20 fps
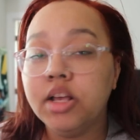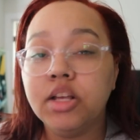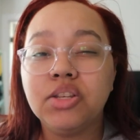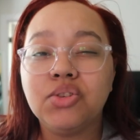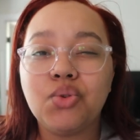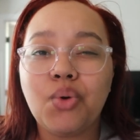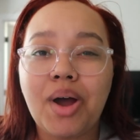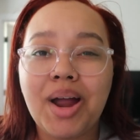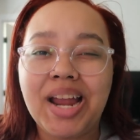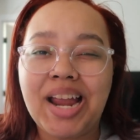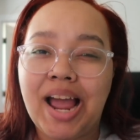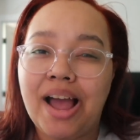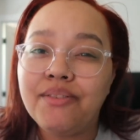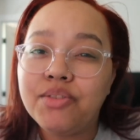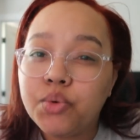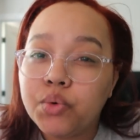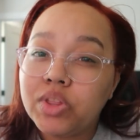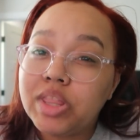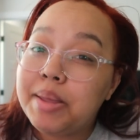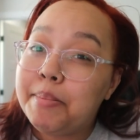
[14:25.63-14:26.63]
So I
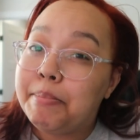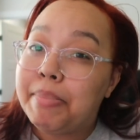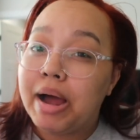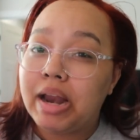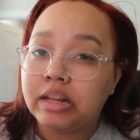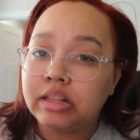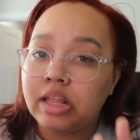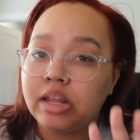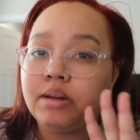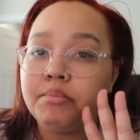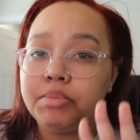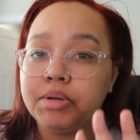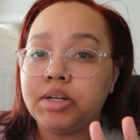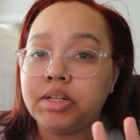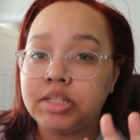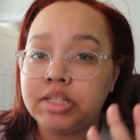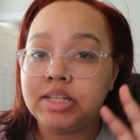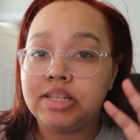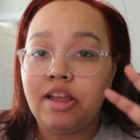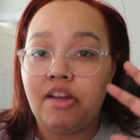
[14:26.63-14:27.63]
haven't really bought a lot of
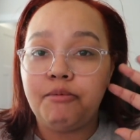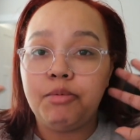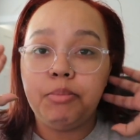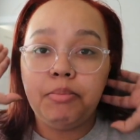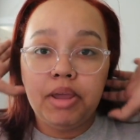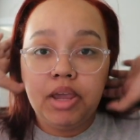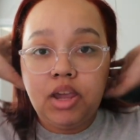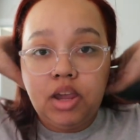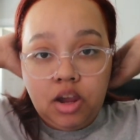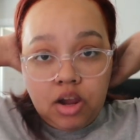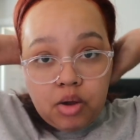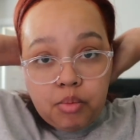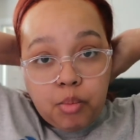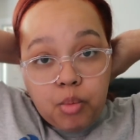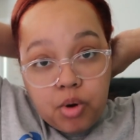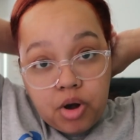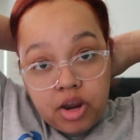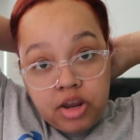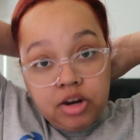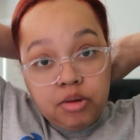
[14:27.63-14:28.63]
books because I've been making a,
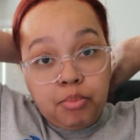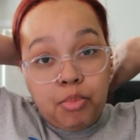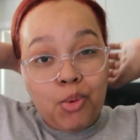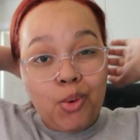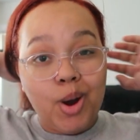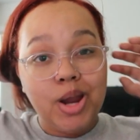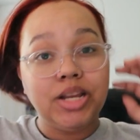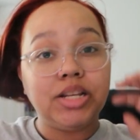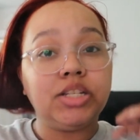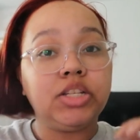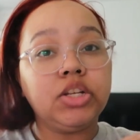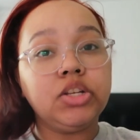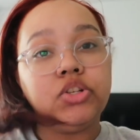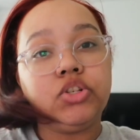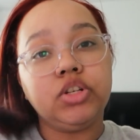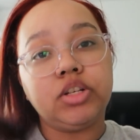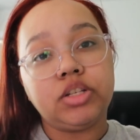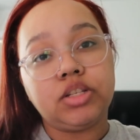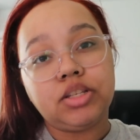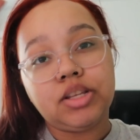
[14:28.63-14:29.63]
it a point to
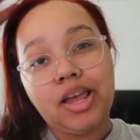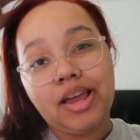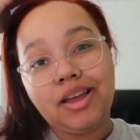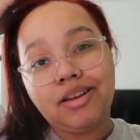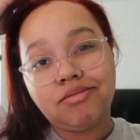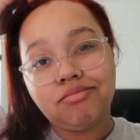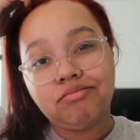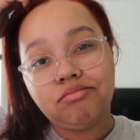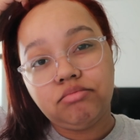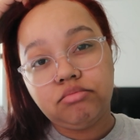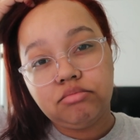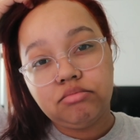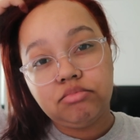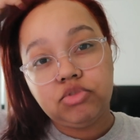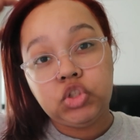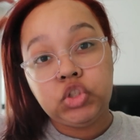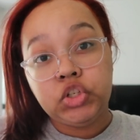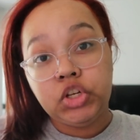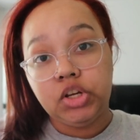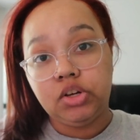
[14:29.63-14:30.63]
just like
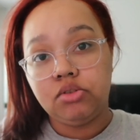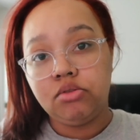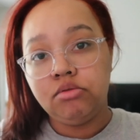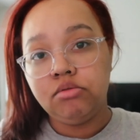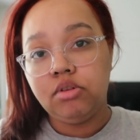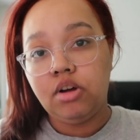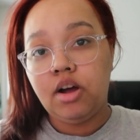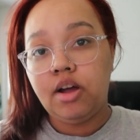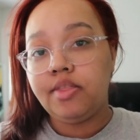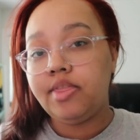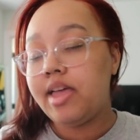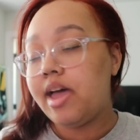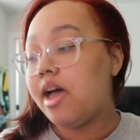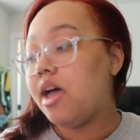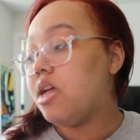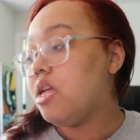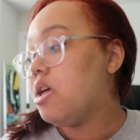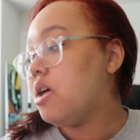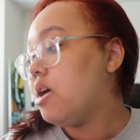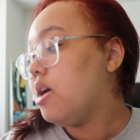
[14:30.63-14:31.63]
chill on
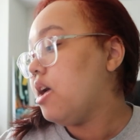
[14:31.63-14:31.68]
that.